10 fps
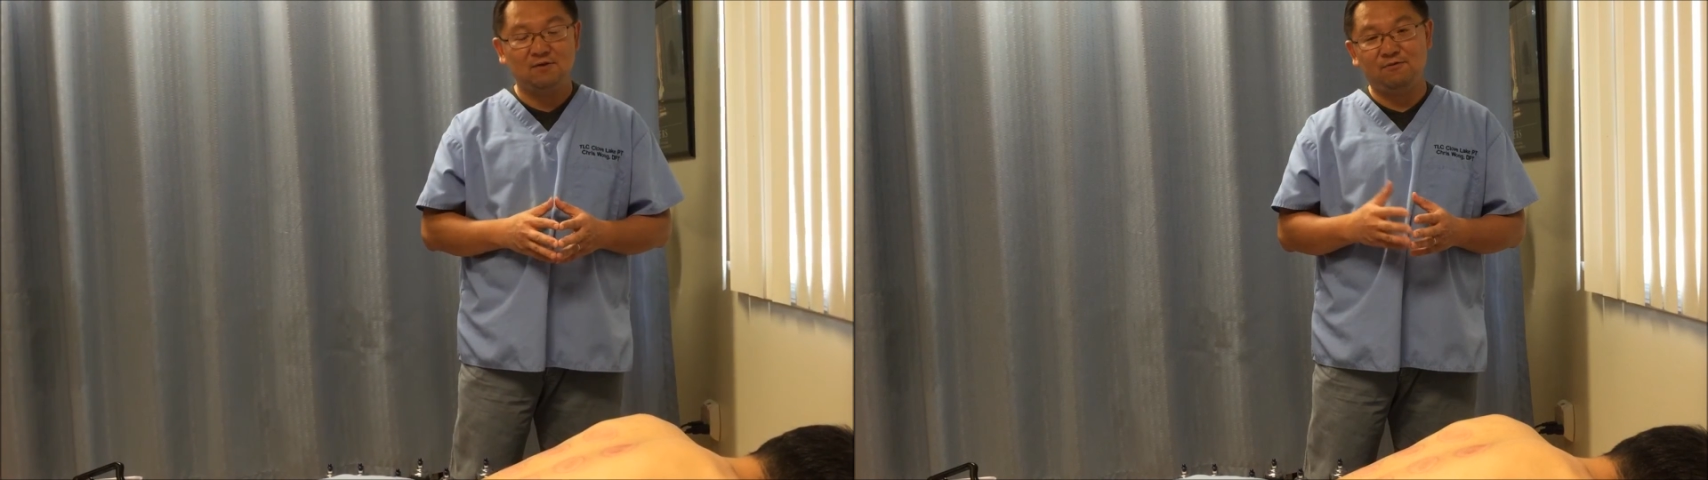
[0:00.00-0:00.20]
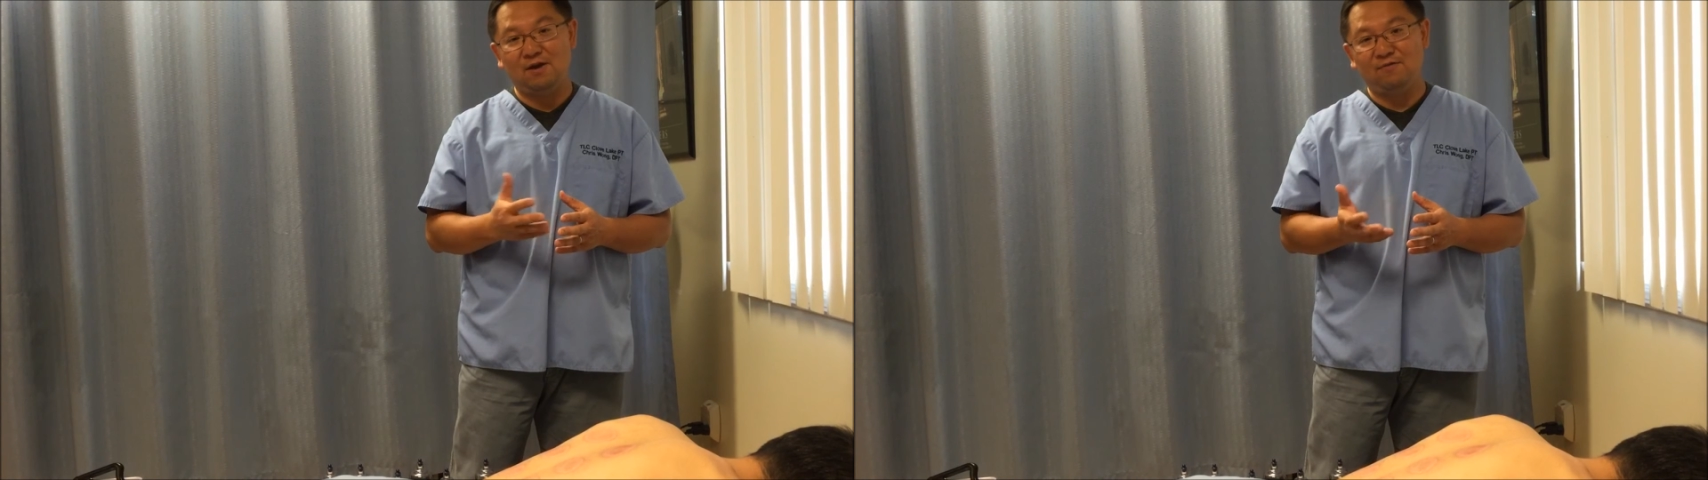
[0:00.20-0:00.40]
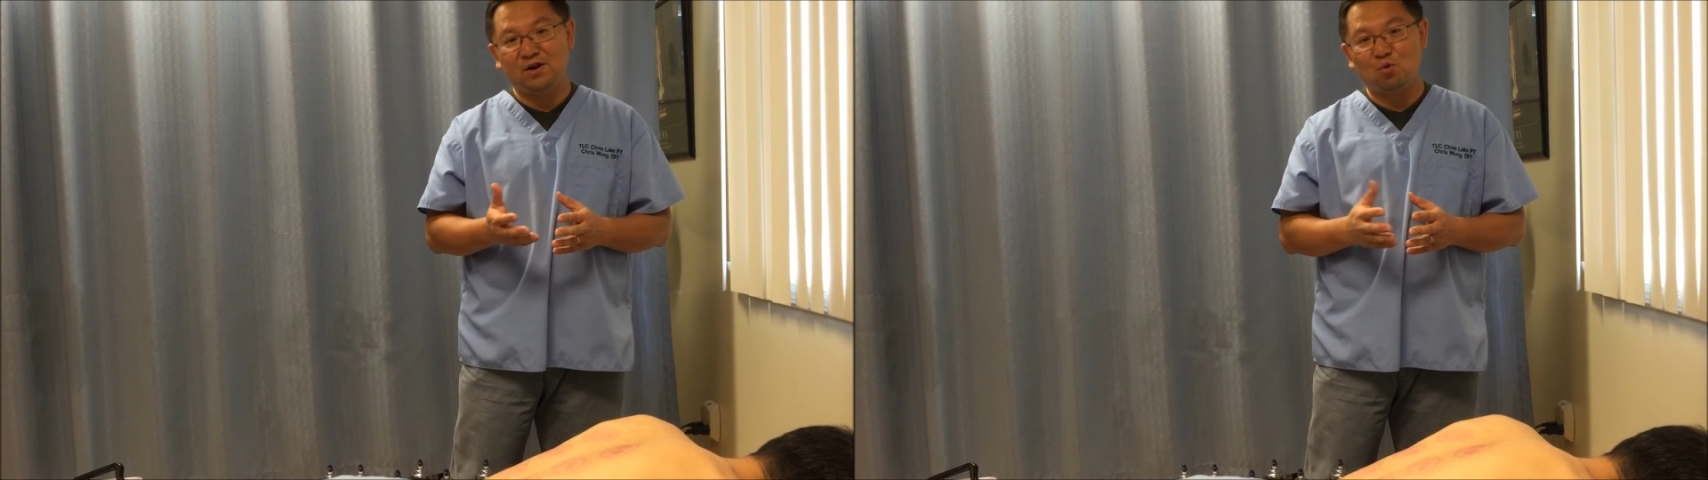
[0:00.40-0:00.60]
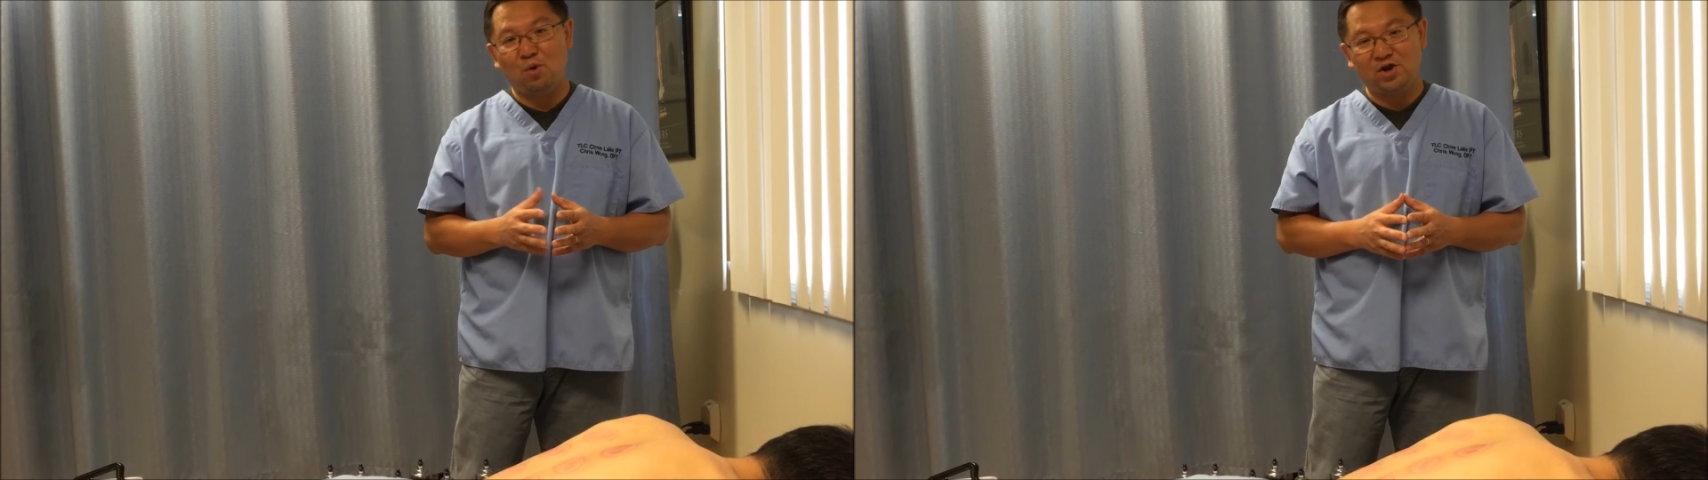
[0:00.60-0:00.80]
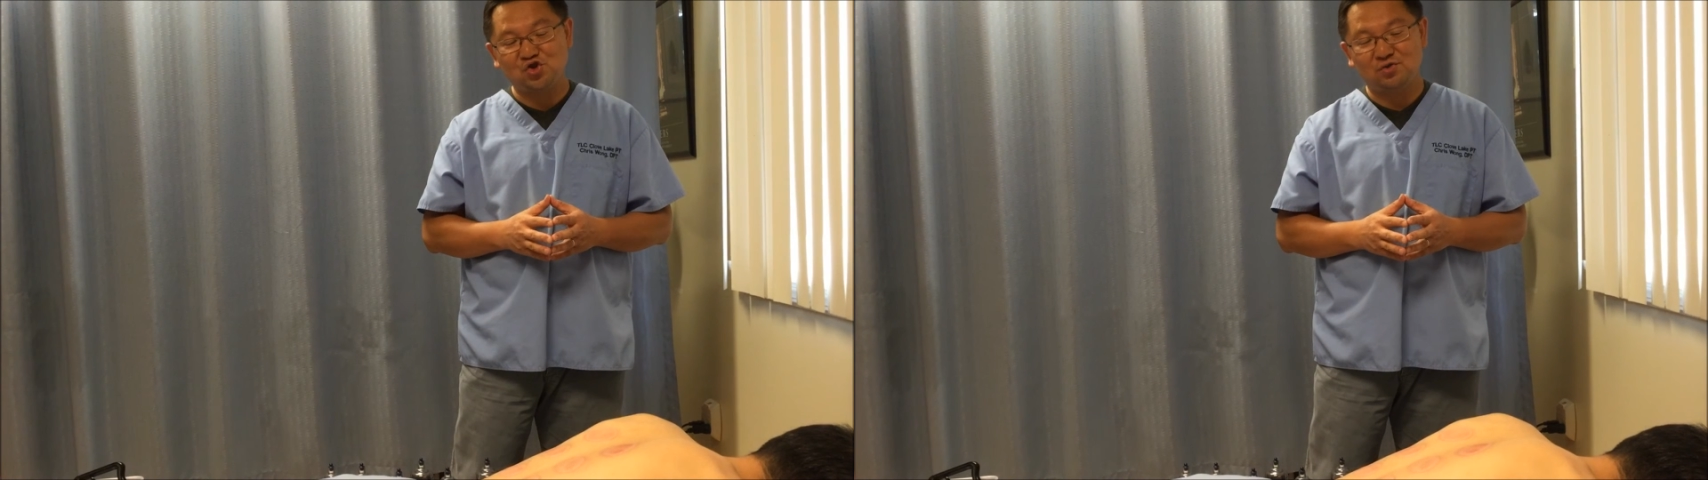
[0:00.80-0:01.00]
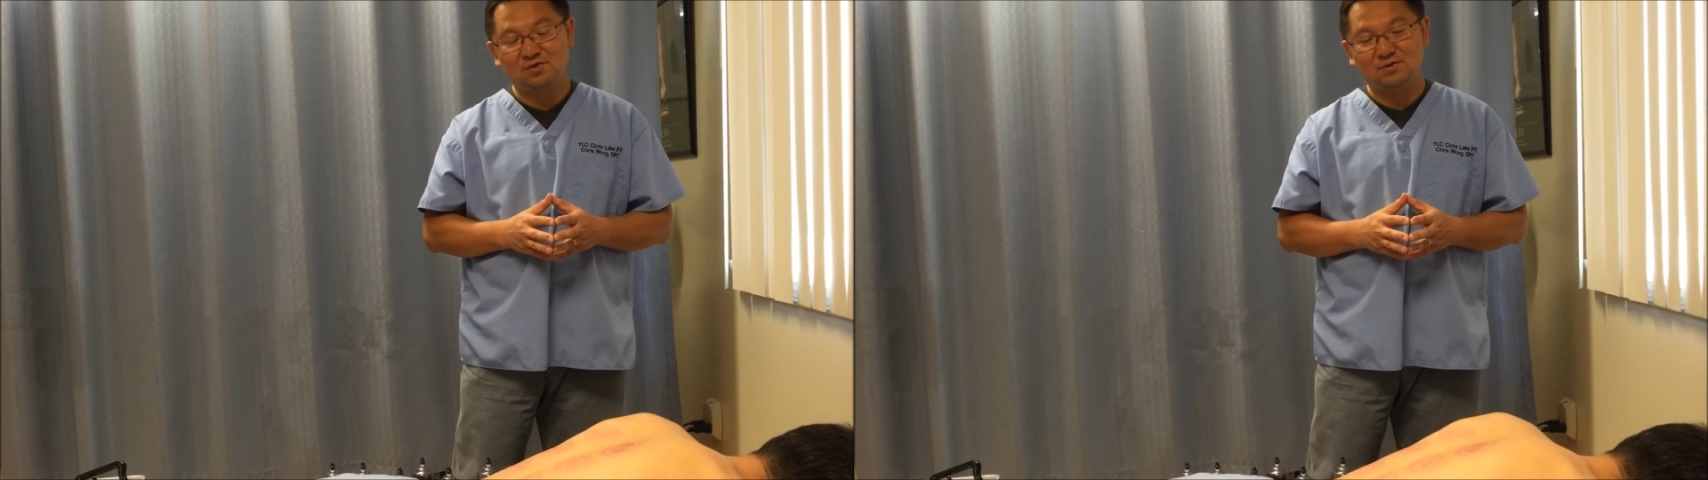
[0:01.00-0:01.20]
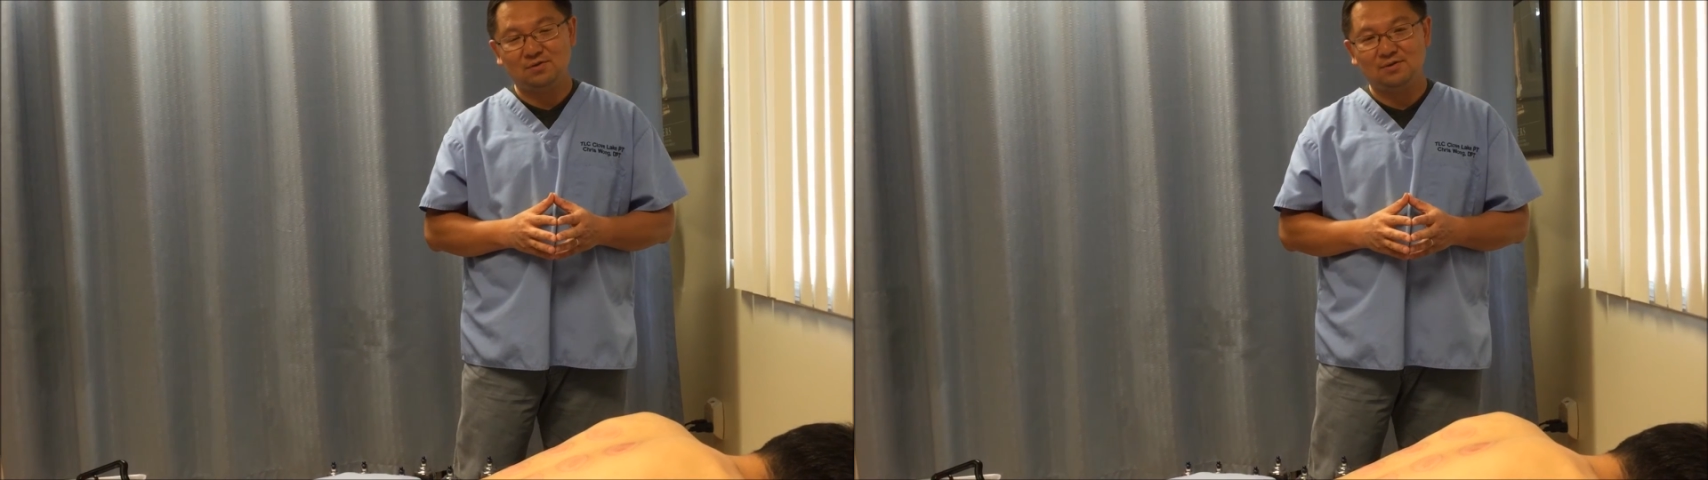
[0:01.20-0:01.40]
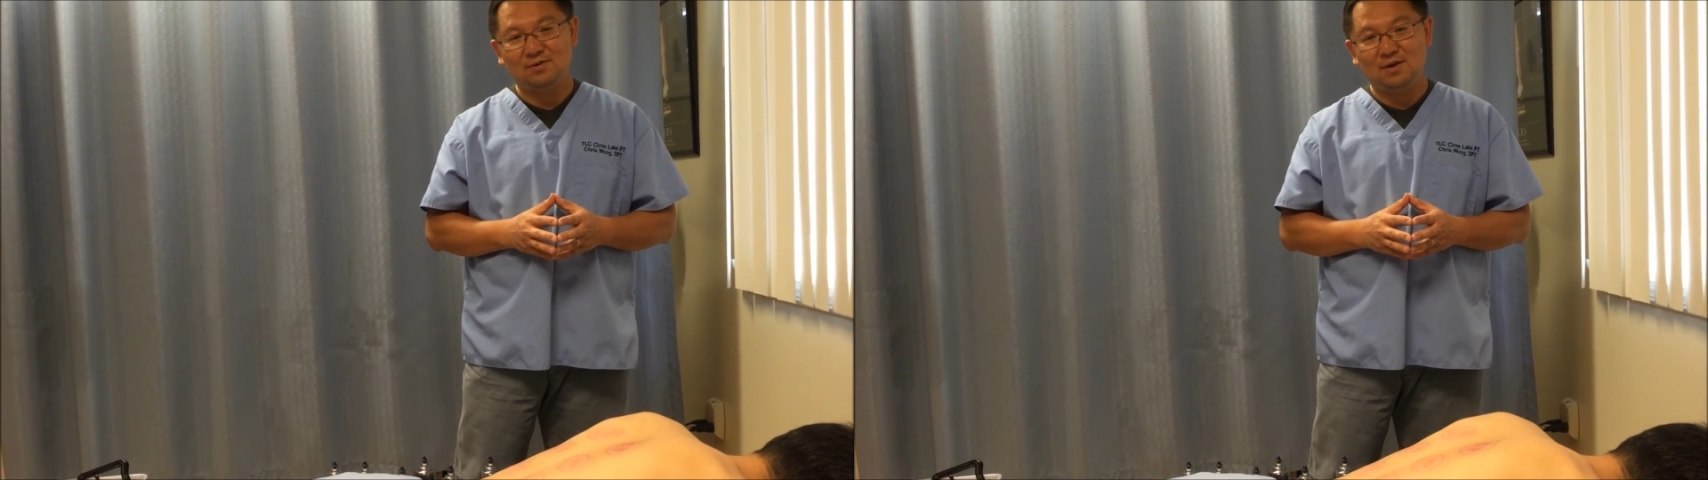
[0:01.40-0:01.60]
if you have any questions,